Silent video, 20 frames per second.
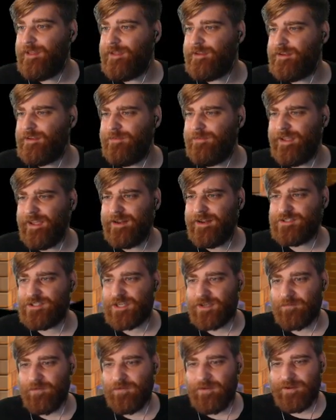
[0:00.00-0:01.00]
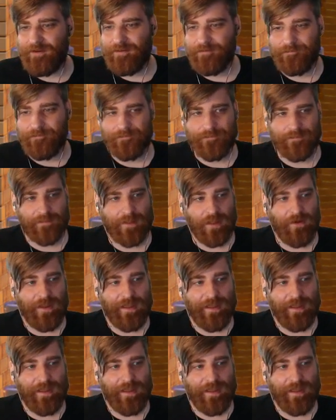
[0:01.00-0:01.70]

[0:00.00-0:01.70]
Did we get a checkpoint? Oh yeah,